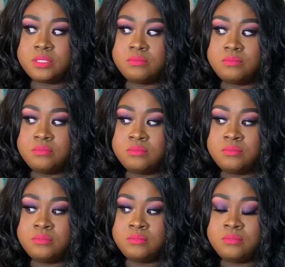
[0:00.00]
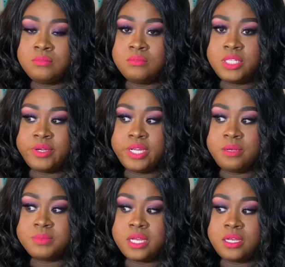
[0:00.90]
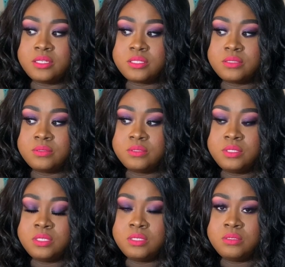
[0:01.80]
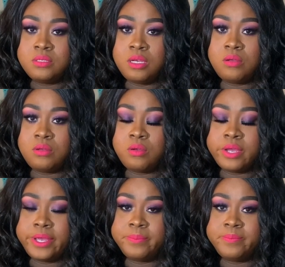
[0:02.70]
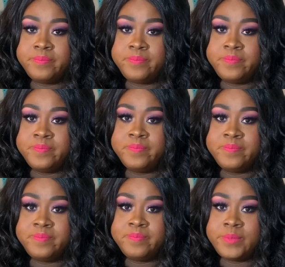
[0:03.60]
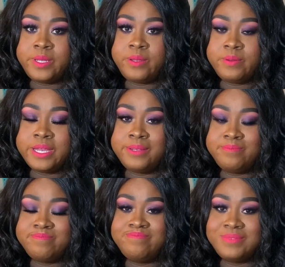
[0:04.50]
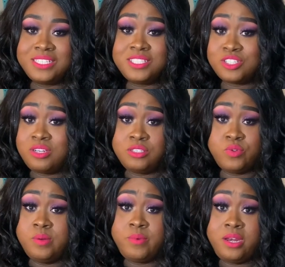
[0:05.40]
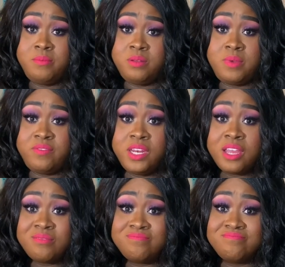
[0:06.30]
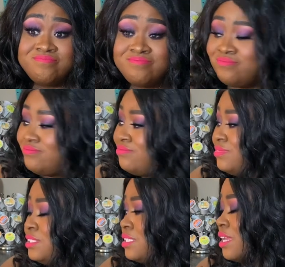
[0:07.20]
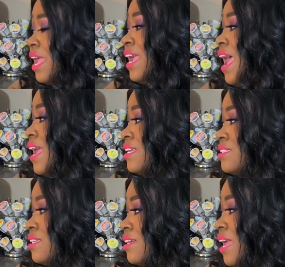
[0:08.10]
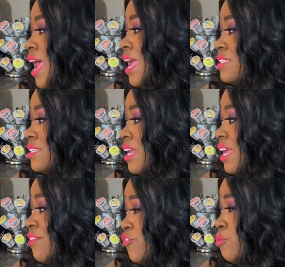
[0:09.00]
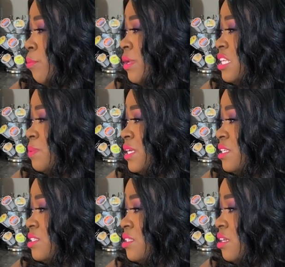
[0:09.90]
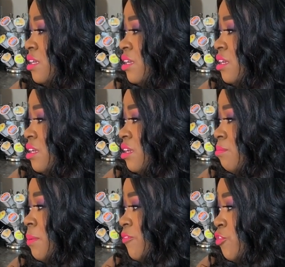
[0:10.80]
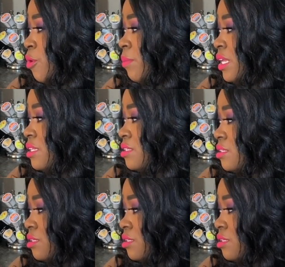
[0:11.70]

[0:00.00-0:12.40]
Here he comes. Oh, okay. Oh, okay. They're just gonna scream right in the middle of my video. Hey guys, can I give a few more minutes, please? Maybe a few more minutes?